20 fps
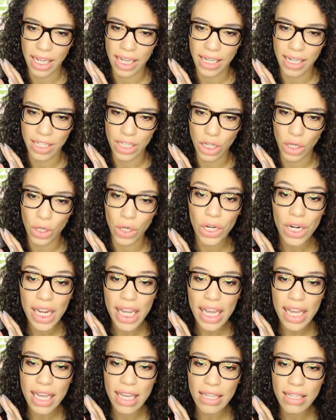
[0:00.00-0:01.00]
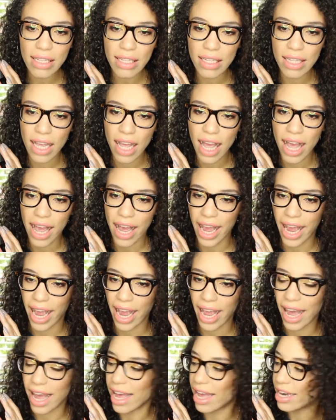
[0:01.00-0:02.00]
It doesn't crease.
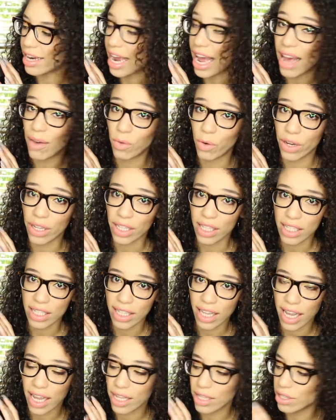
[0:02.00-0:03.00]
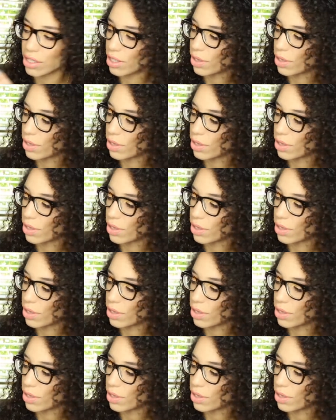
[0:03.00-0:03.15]
And I have oily skin,